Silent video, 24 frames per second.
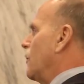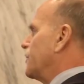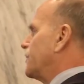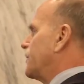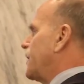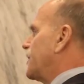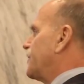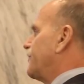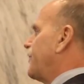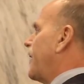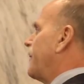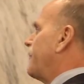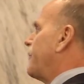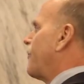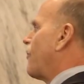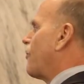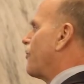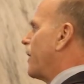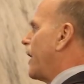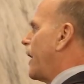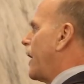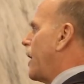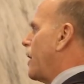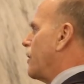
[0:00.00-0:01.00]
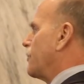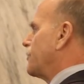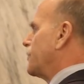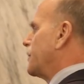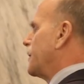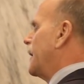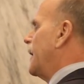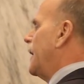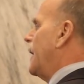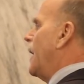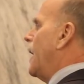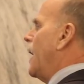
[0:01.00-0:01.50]
was testifying before the House
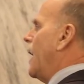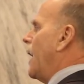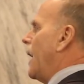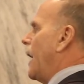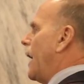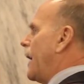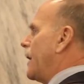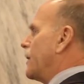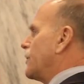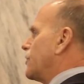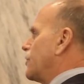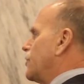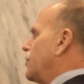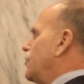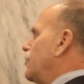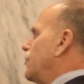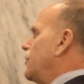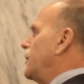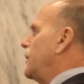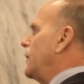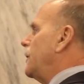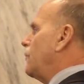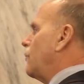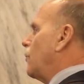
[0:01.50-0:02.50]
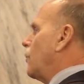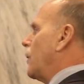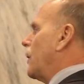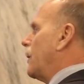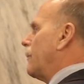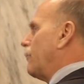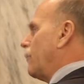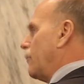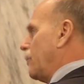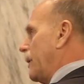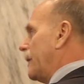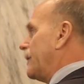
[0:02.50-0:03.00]
as to the,
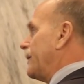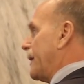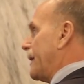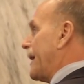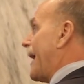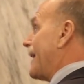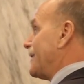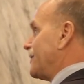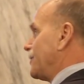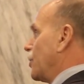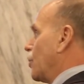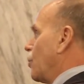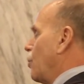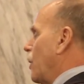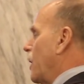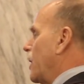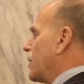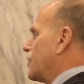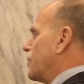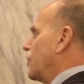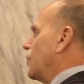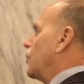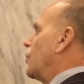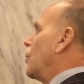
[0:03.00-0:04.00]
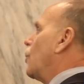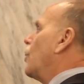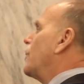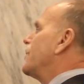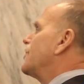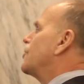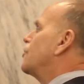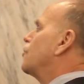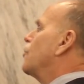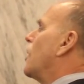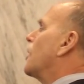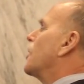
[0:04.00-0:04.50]
and asked the question, which
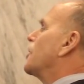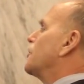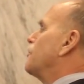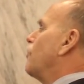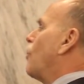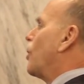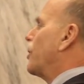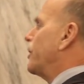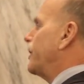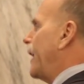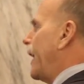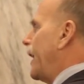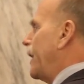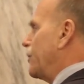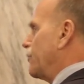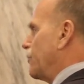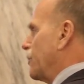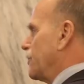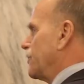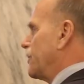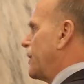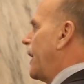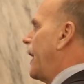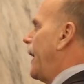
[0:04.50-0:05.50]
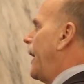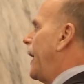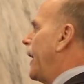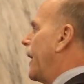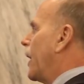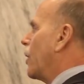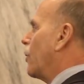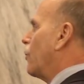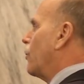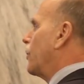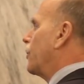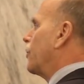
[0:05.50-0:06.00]
drug is more dangerous,
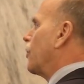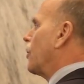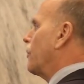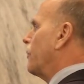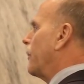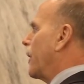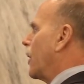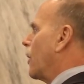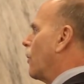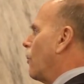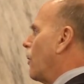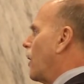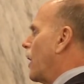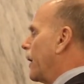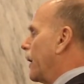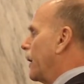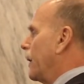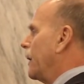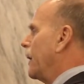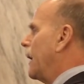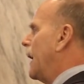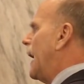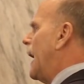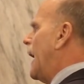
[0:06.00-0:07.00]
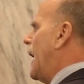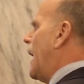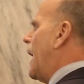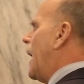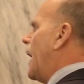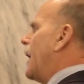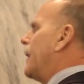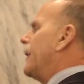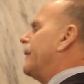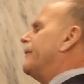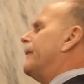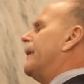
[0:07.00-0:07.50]
heroin or marijuana?
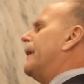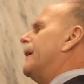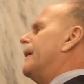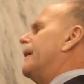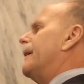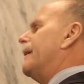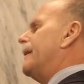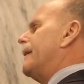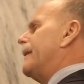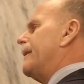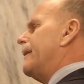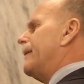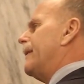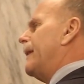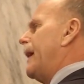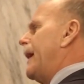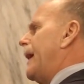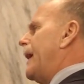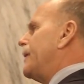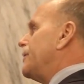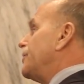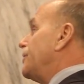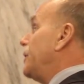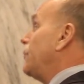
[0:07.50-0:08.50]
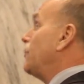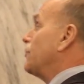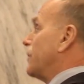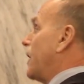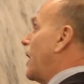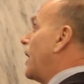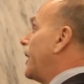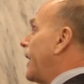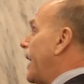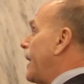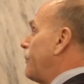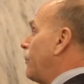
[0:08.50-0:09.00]
And she was
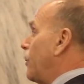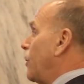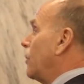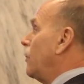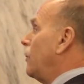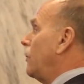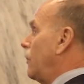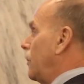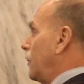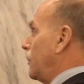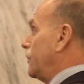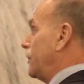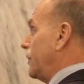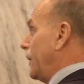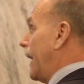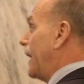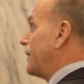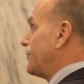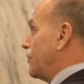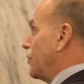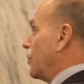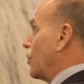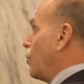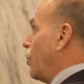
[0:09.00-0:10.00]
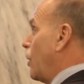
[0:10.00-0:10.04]
unable to answer the